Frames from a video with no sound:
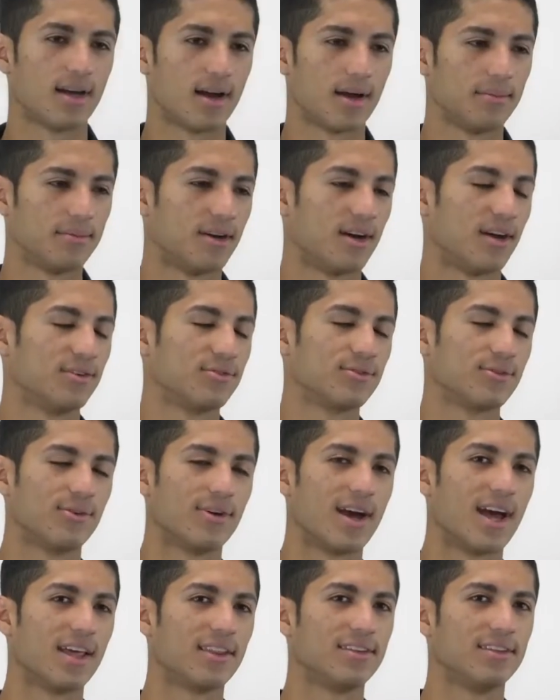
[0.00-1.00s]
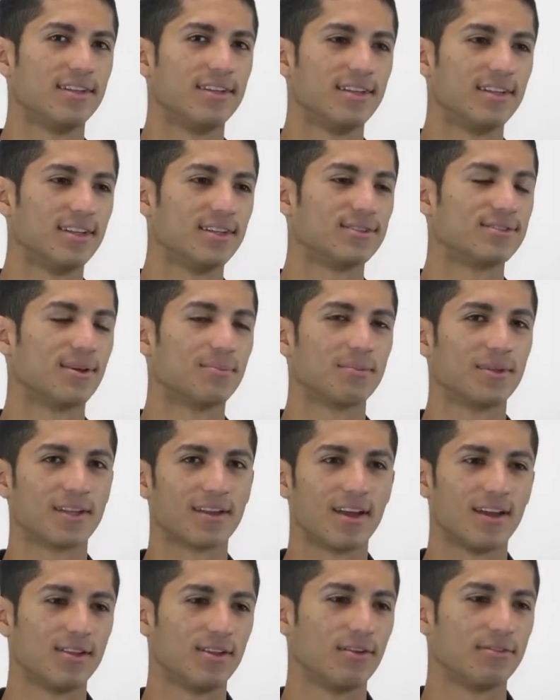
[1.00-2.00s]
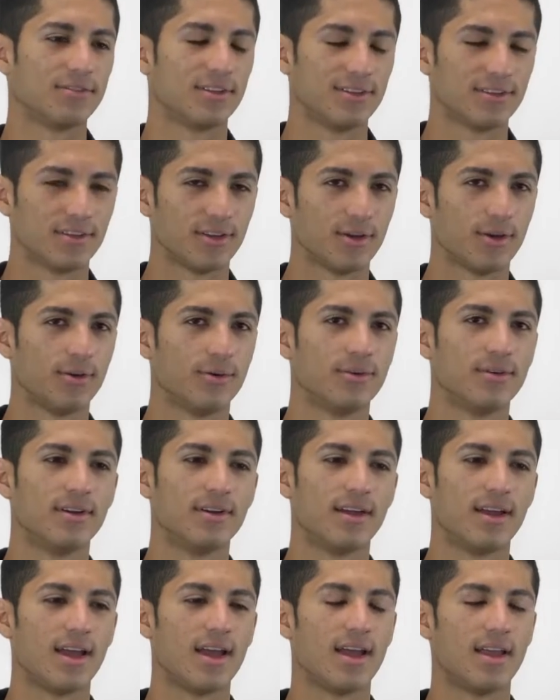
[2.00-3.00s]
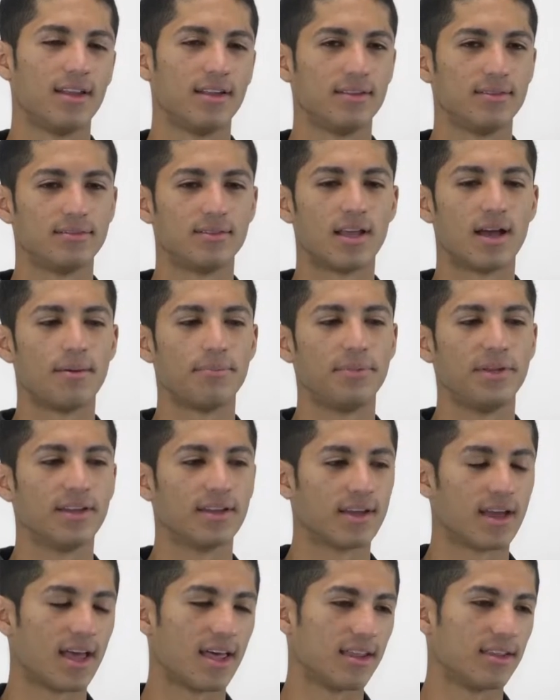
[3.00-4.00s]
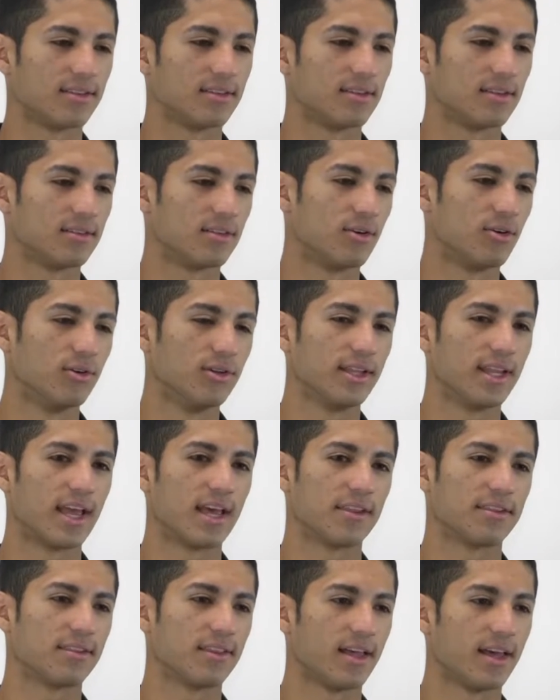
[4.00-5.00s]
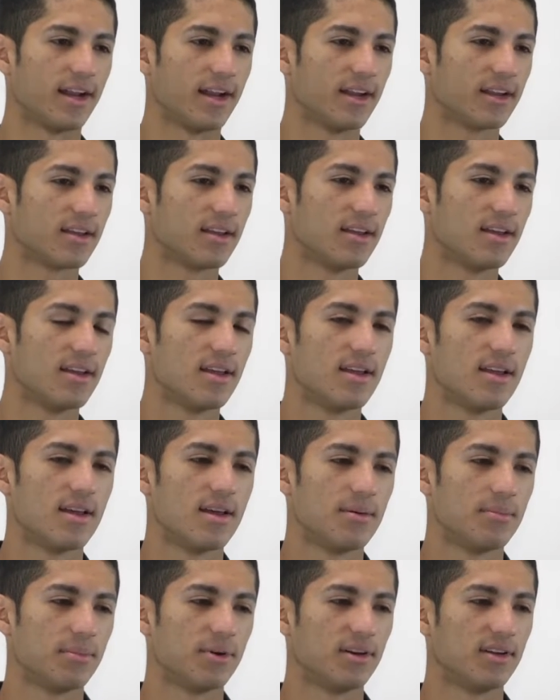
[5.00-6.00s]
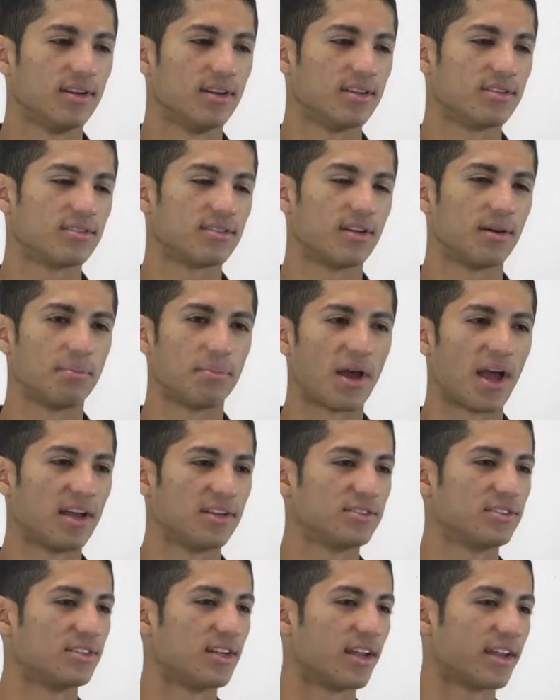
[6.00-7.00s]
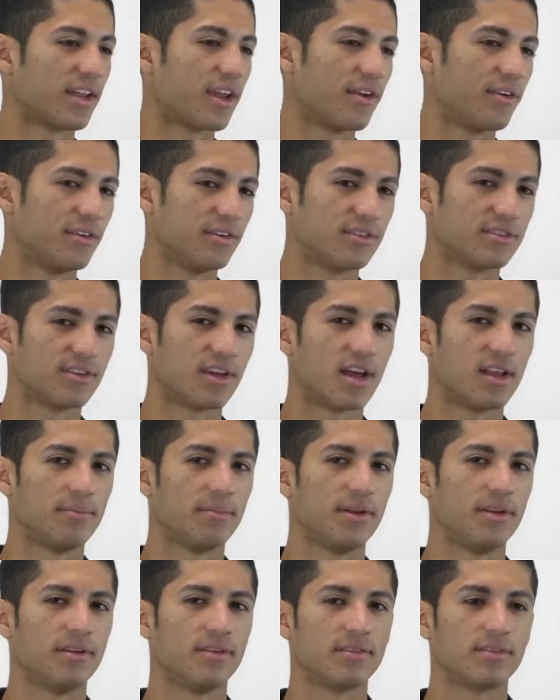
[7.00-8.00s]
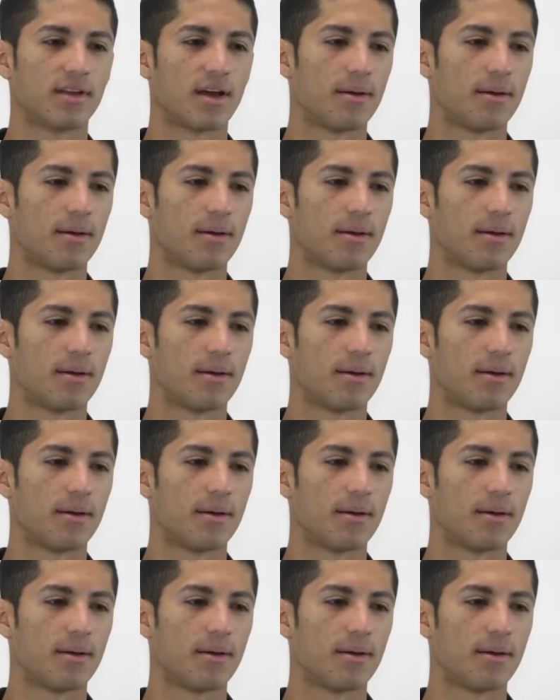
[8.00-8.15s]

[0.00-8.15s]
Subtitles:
I'm a high school athlete, and it's something I love to do, and not being only athletic, but it's a passion that I carry inside me.